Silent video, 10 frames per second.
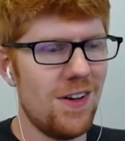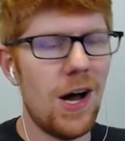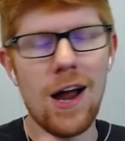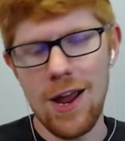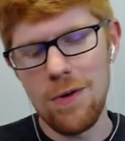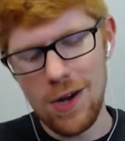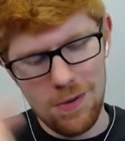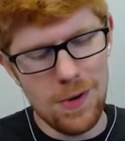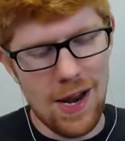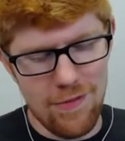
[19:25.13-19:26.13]
All right, well,
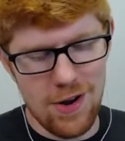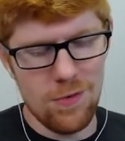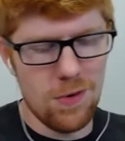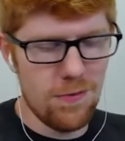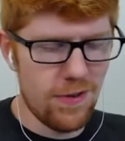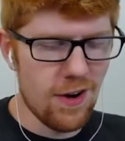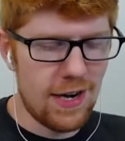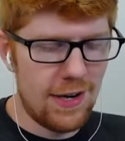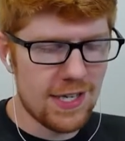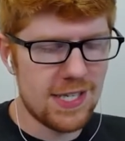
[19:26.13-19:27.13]
whatever, we'll figure it
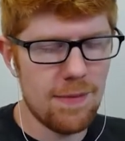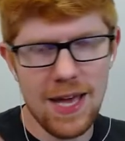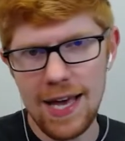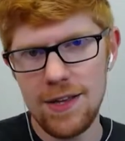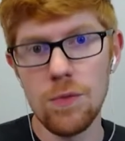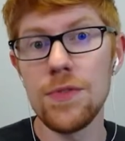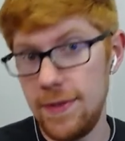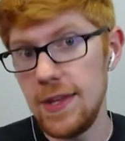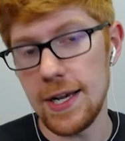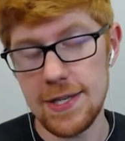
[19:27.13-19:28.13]
out next time. Guys,
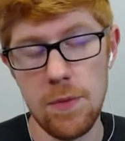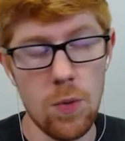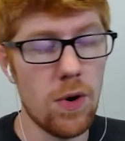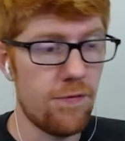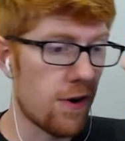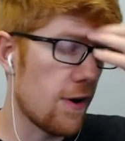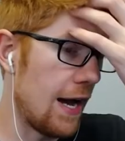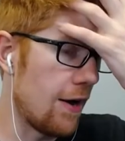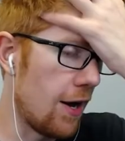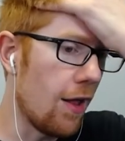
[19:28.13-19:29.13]
next time we will figure it
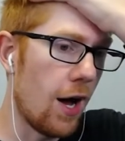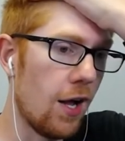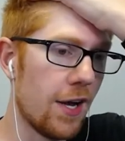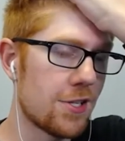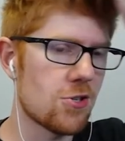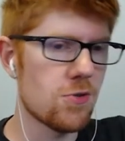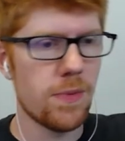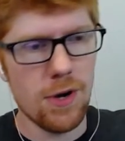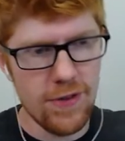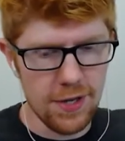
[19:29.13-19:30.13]
out. All answers will
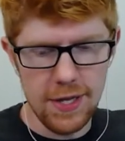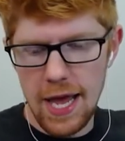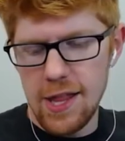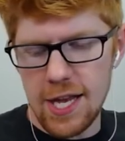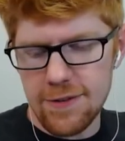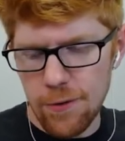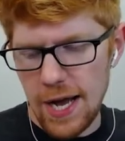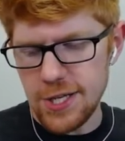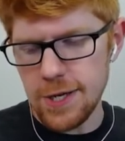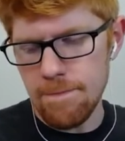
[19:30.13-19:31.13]
be revealed. Thanks for
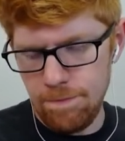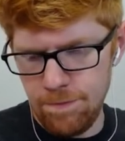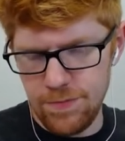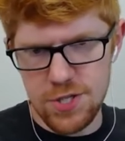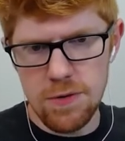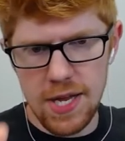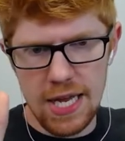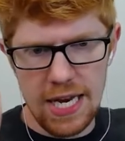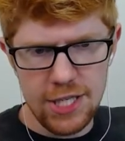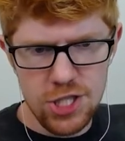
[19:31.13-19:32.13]
watching. Tune
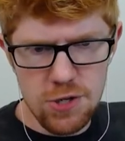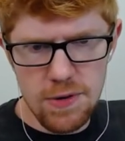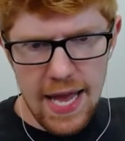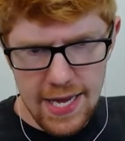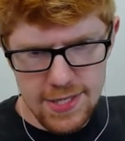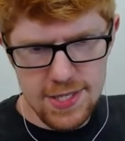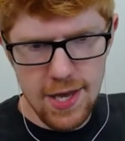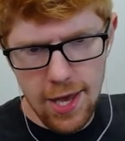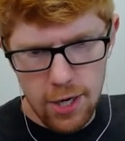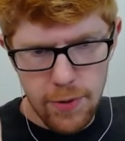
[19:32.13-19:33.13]
in 2 days.
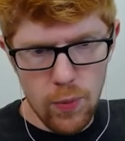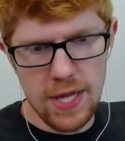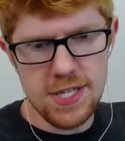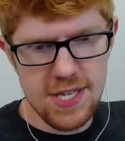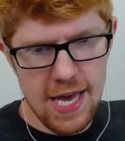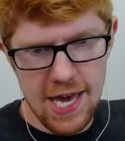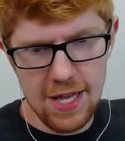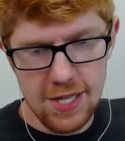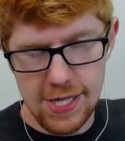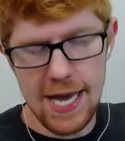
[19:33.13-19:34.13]
It'll be Wednesday,
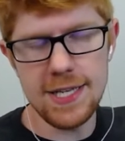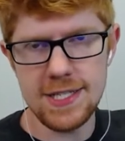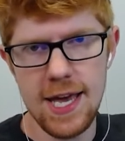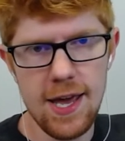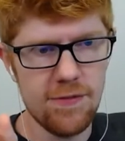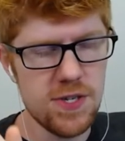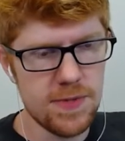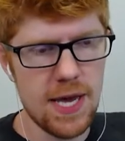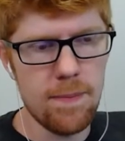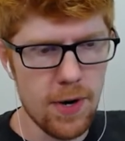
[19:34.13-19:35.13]
the last day of
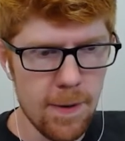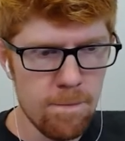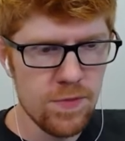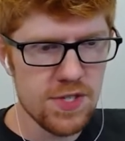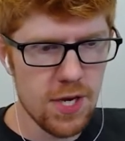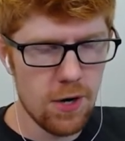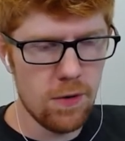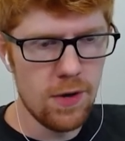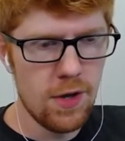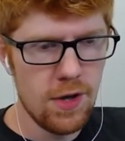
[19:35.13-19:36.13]
September.
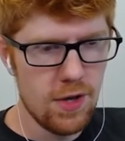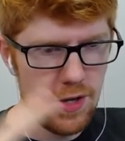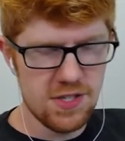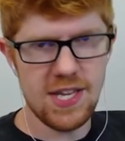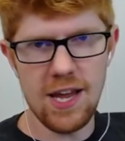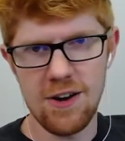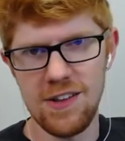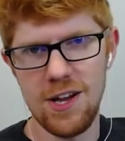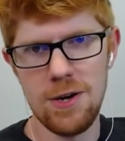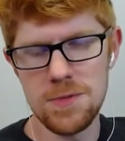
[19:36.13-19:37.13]
So, set your
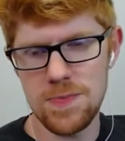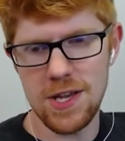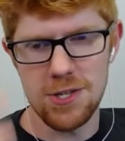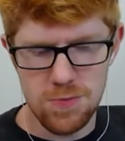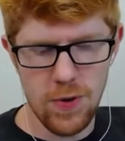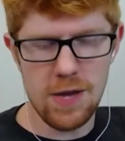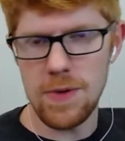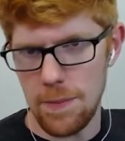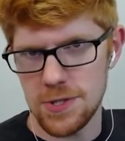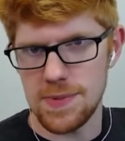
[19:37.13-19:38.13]
alarms because Wake
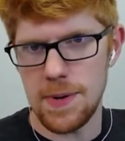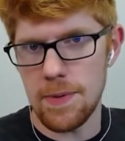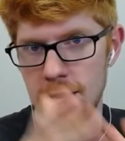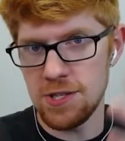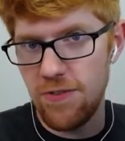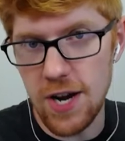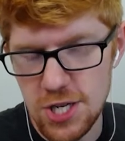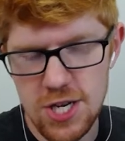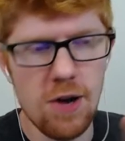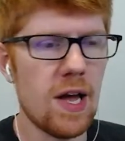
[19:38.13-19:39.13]
Me Up When September Ends. Funny
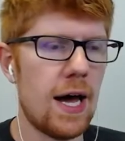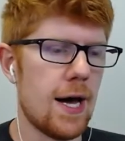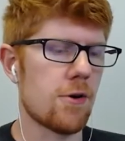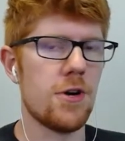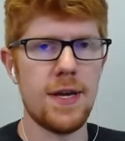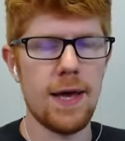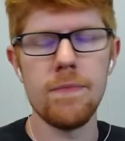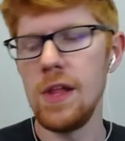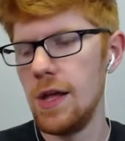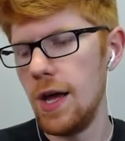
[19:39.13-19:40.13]
joke. Haha, Green Day.
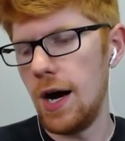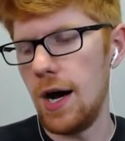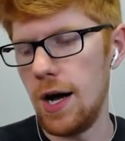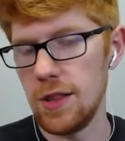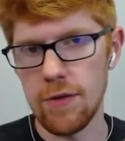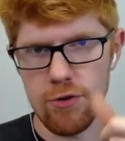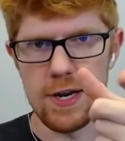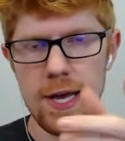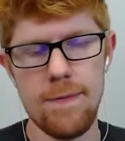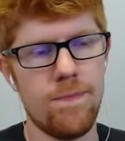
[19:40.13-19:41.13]
Love Green
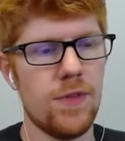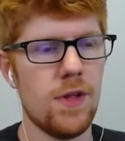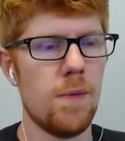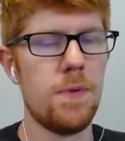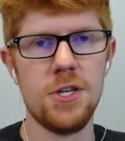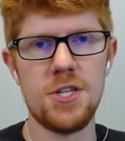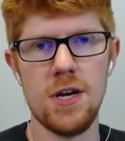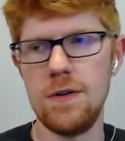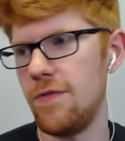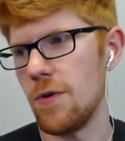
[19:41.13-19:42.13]
Day. Billy
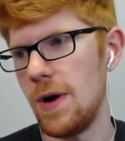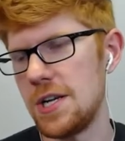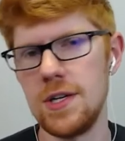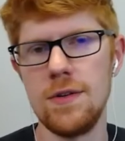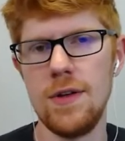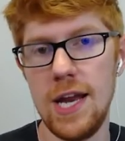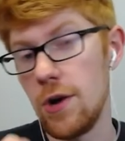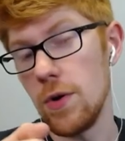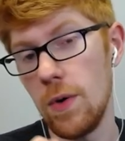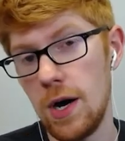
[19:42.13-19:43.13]
Joe, if you're watching, and I know
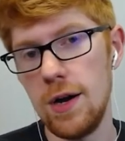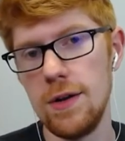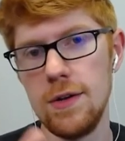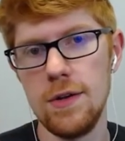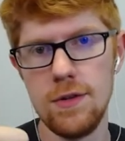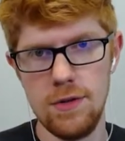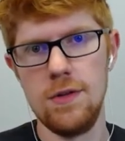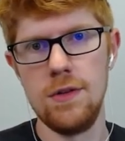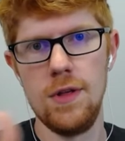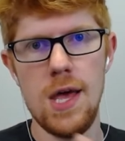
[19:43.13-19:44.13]
you are,
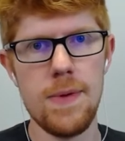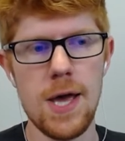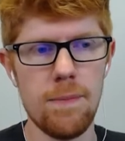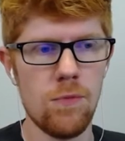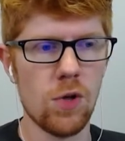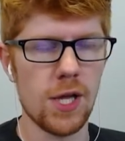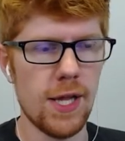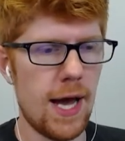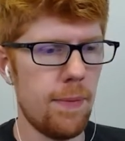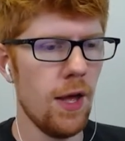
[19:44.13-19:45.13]
hit me up. We'll
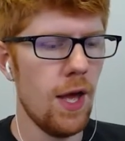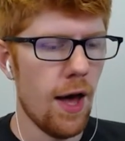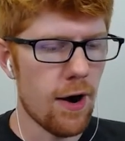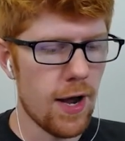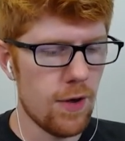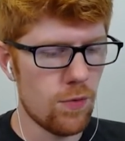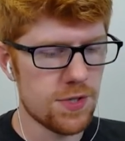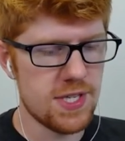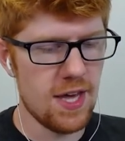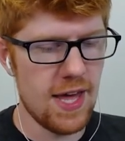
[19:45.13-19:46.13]
collab. All right, we'll
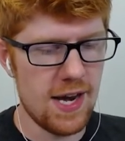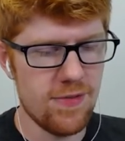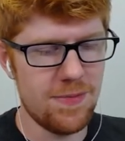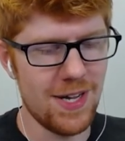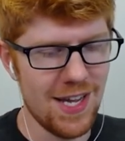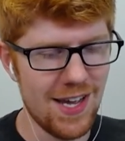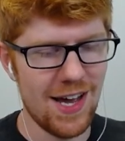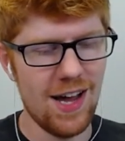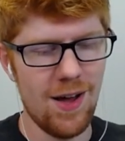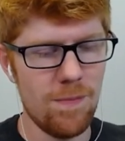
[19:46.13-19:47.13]
see you then, everybody.
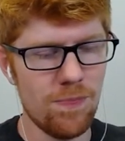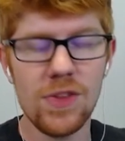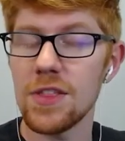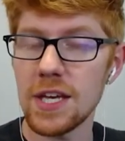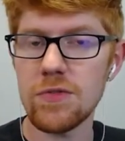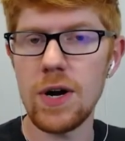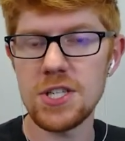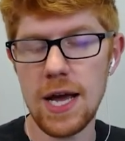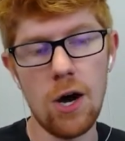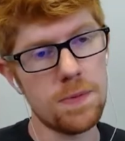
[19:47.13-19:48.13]
Thanks for
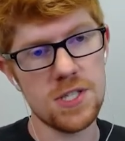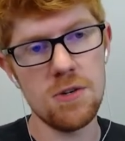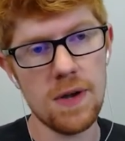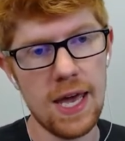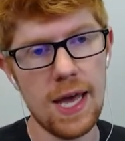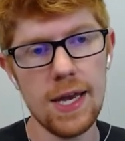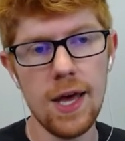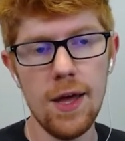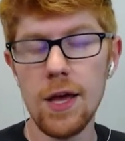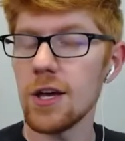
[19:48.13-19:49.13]
watching. I hope to see you
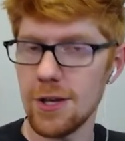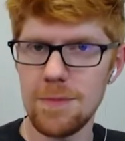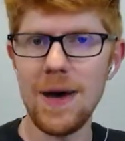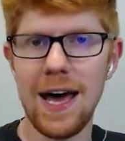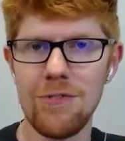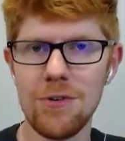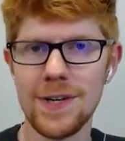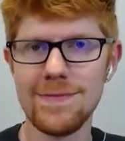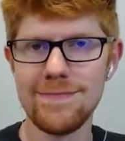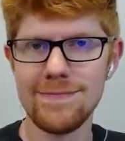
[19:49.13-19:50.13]
again. Goodbye, everyone.